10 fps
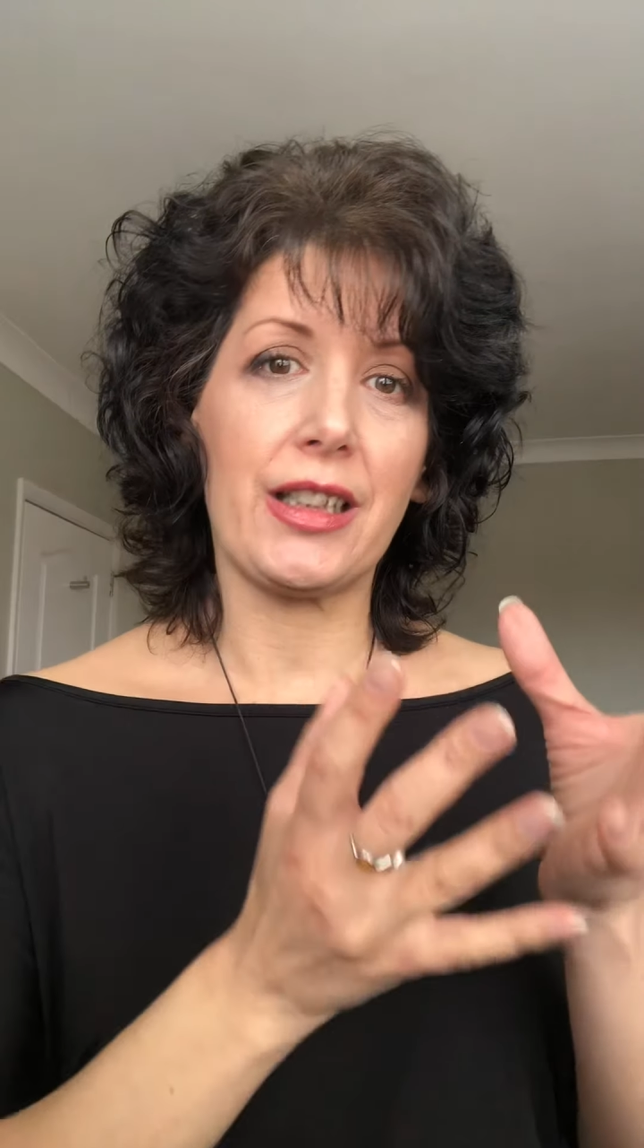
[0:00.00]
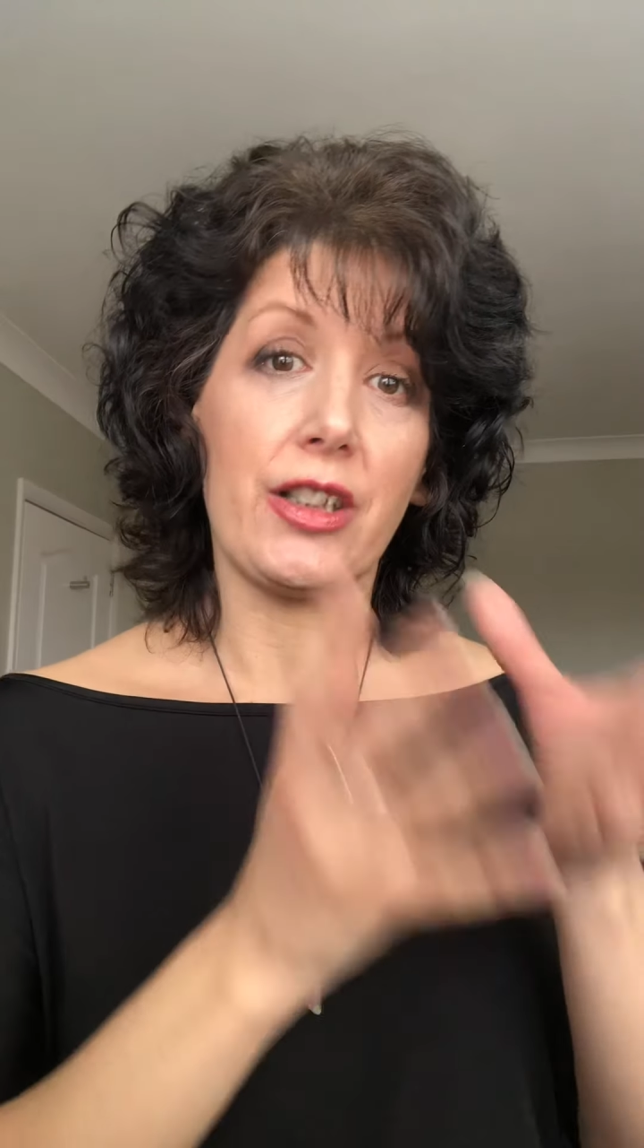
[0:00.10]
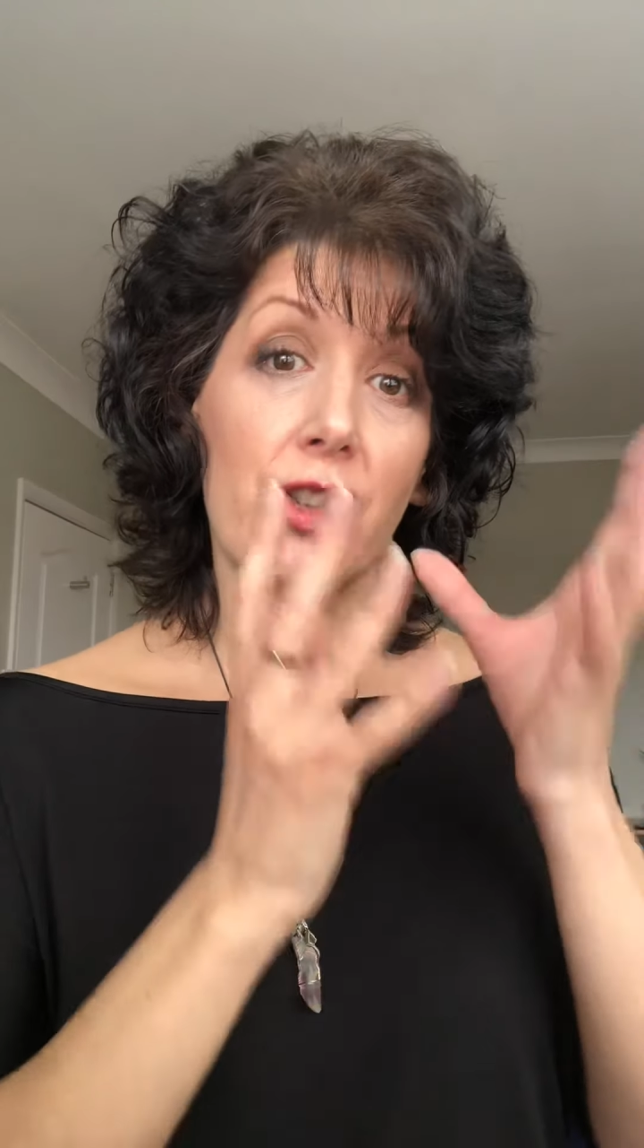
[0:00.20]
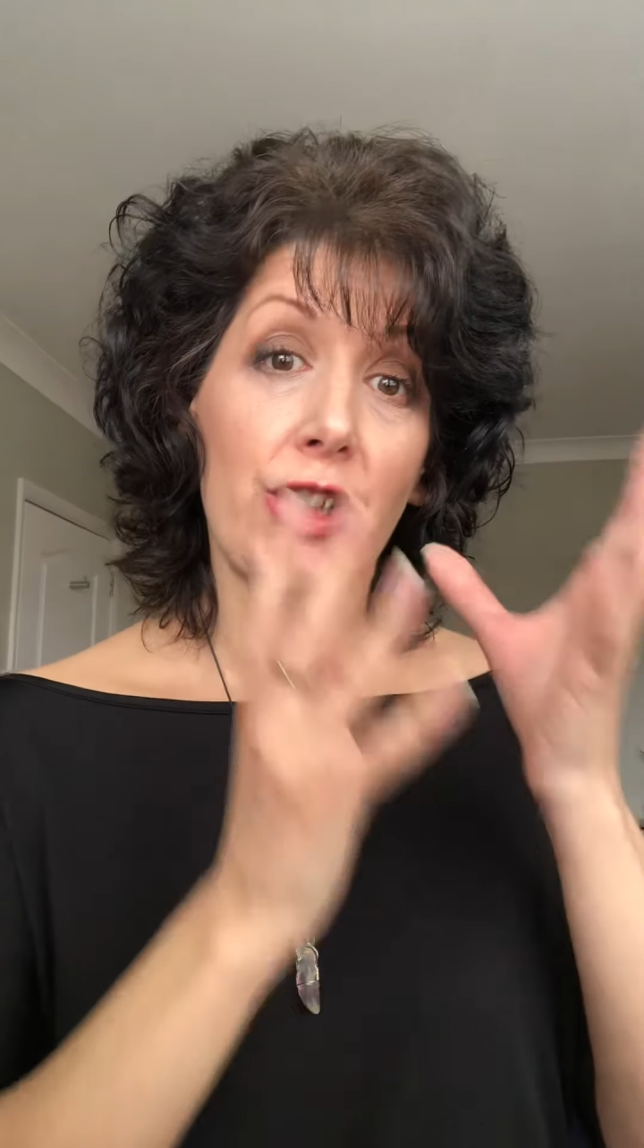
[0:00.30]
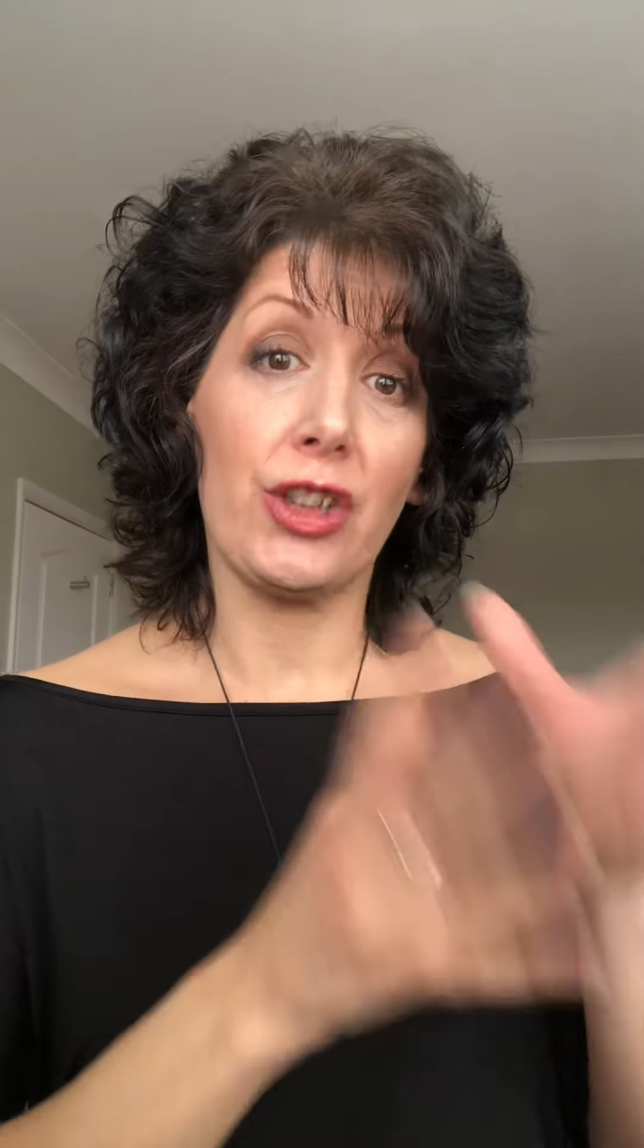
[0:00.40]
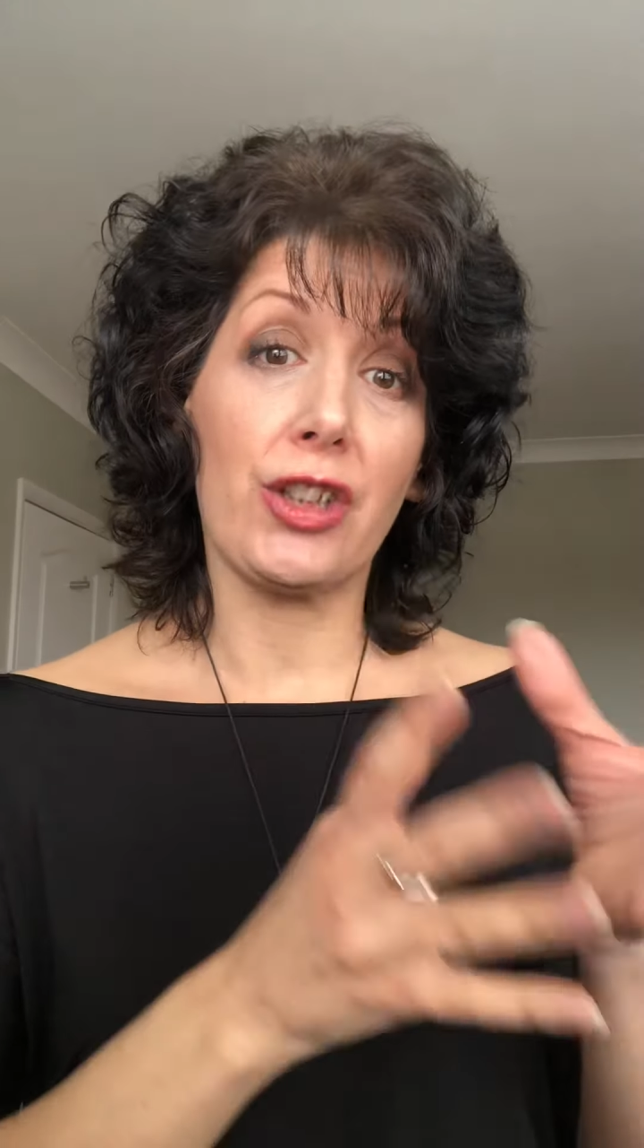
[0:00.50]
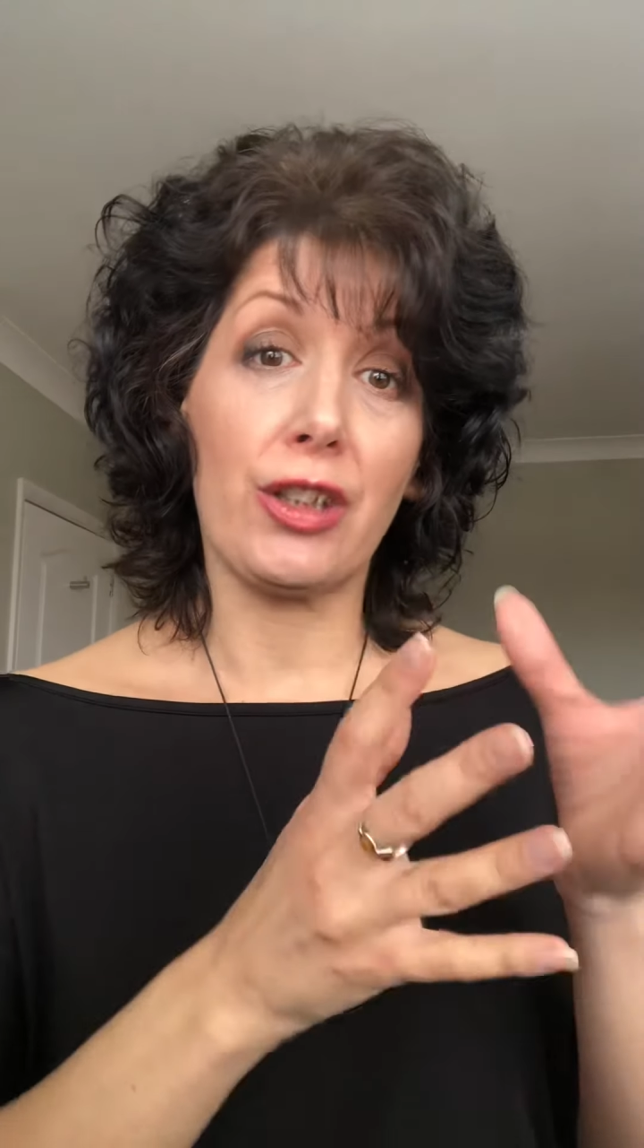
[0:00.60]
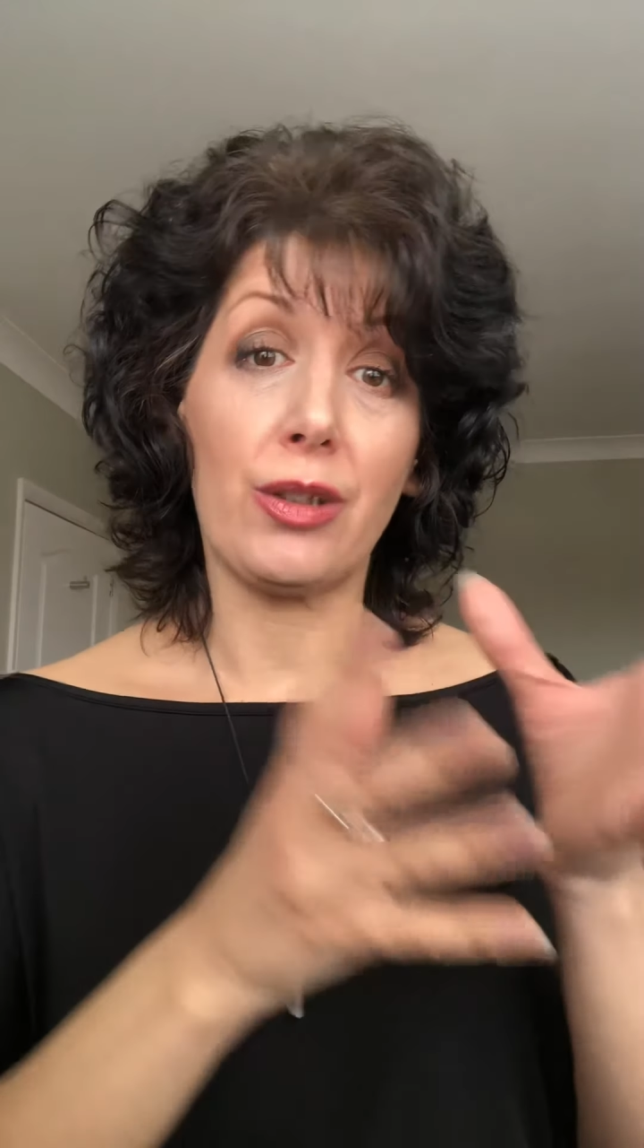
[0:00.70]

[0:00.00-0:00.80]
the sugar